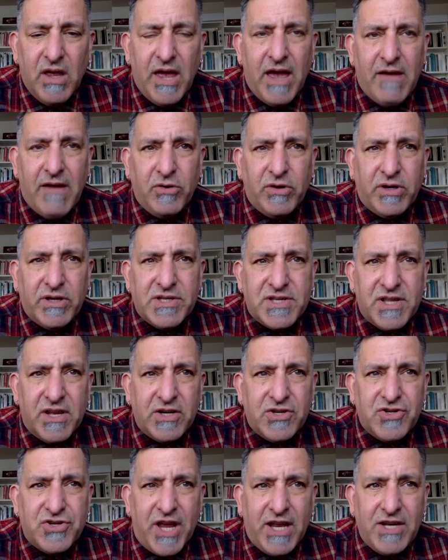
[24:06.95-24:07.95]
Have you
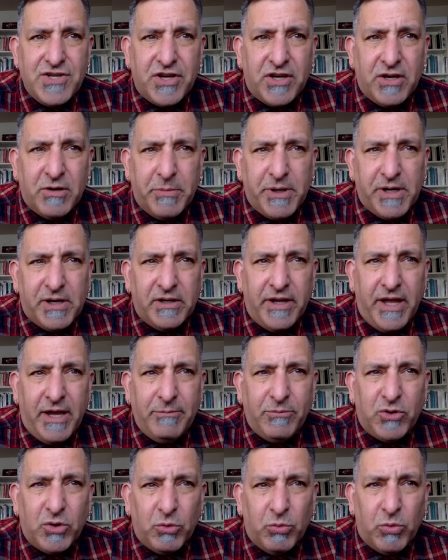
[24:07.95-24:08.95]
considered changing your middle
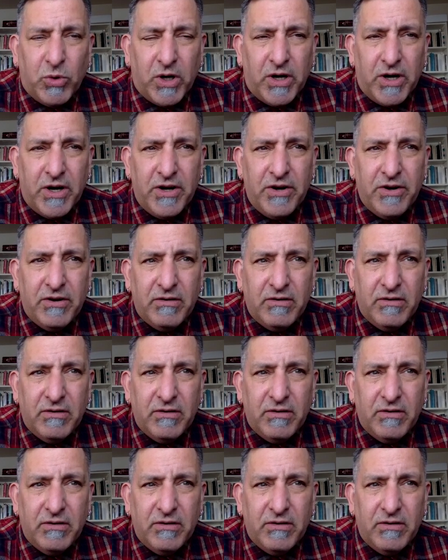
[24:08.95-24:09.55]
name to Word?